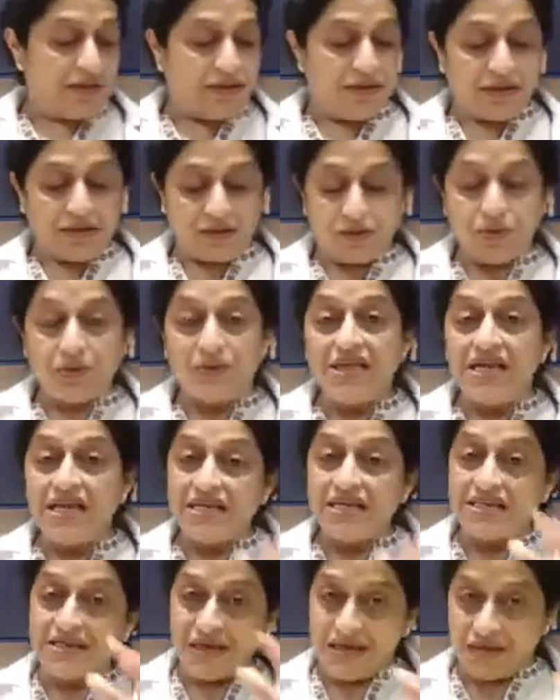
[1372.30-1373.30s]
So
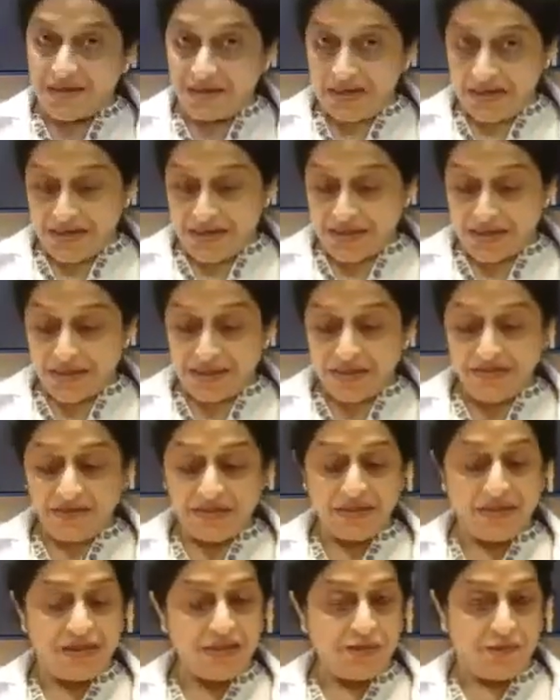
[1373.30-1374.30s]
these are the reasons
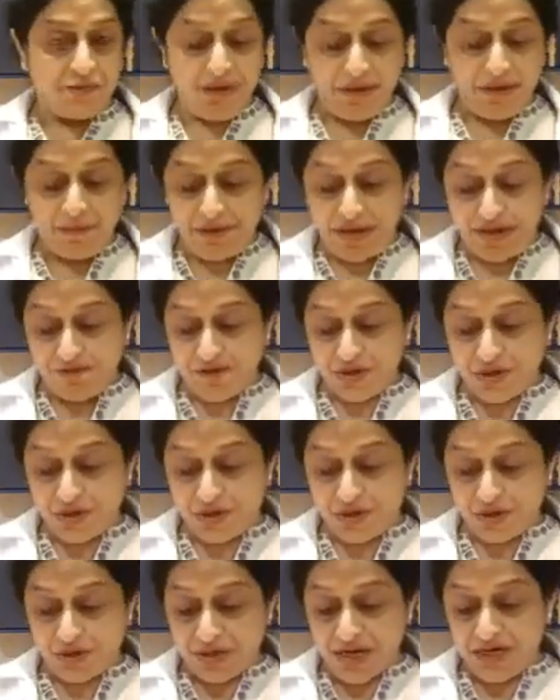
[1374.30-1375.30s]
in this female we
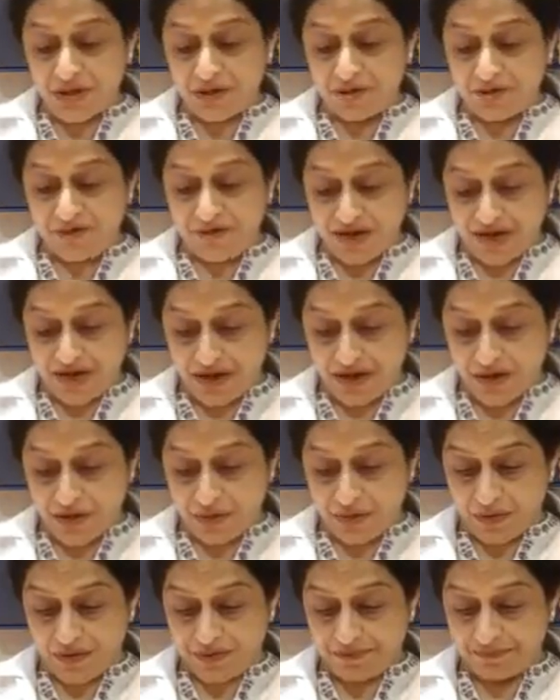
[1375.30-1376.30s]
should try to find
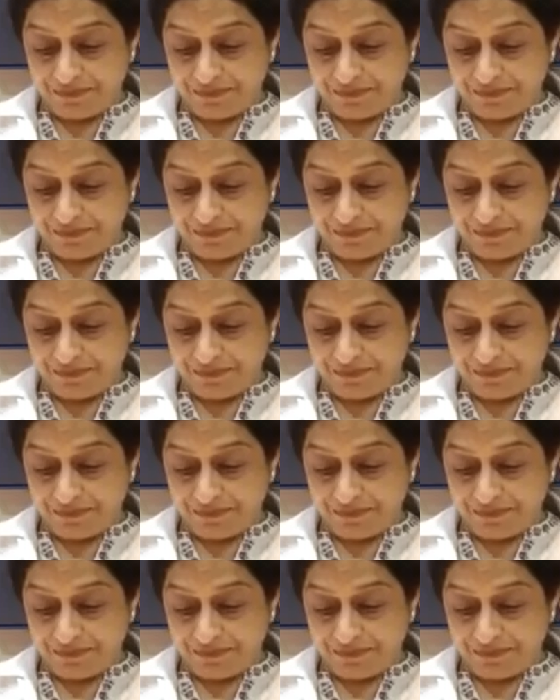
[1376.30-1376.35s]
out.